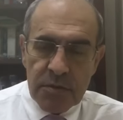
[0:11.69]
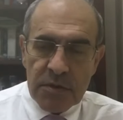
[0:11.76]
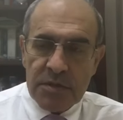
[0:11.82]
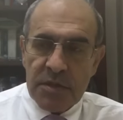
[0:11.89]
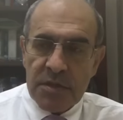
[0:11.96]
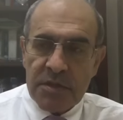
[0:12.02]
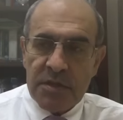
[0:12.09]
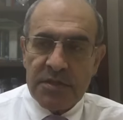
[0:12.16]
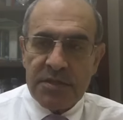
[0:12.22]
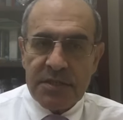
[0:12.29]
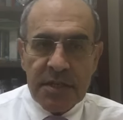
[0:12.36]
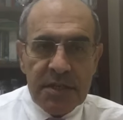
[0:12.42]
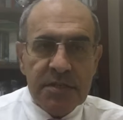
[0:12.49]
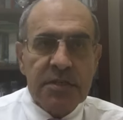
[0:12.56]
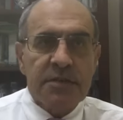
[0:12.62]
What are the
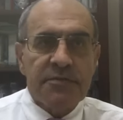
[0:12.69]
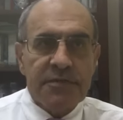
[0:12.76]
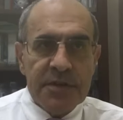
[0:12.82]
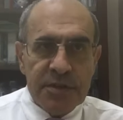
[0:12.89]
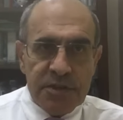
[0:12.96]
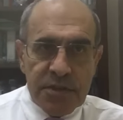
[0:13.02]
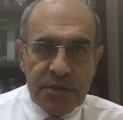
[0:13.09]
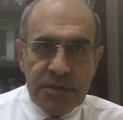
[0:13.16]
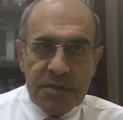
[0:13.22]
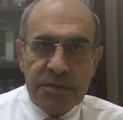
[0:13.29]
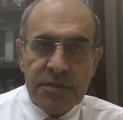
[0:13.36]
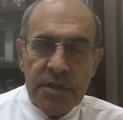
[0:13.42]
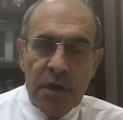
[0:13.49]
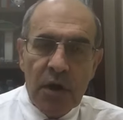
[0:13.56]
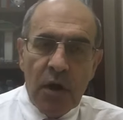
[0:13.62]
distinctive
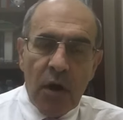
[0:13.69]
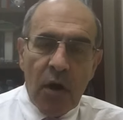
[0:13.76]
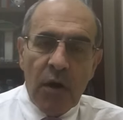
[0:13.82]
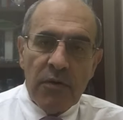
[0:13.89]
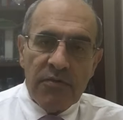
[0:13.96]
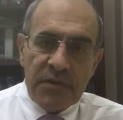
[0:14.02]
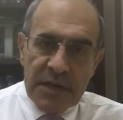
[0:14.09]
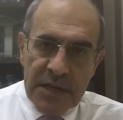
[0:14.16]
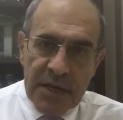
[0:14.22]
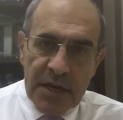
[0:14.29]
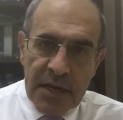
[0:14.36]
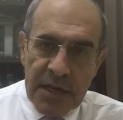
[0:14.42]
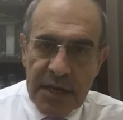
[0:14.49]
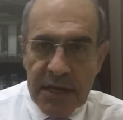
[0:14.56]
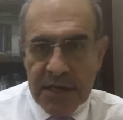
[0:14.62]
features of
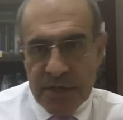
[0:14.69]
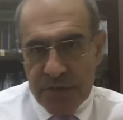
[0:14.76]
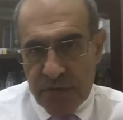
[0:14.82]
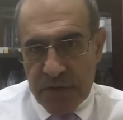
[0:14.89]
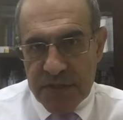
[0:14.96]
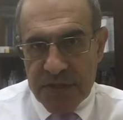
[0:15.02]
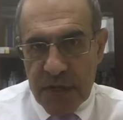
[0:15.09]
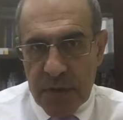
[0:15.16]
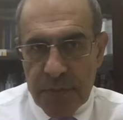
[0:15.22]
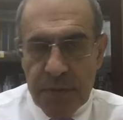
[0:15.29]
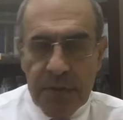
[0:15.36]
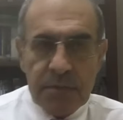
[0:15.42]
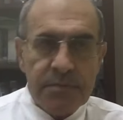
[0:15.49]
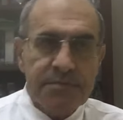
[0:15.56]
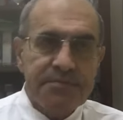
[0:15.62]
legal English, for
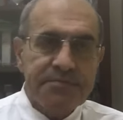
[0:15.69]
example?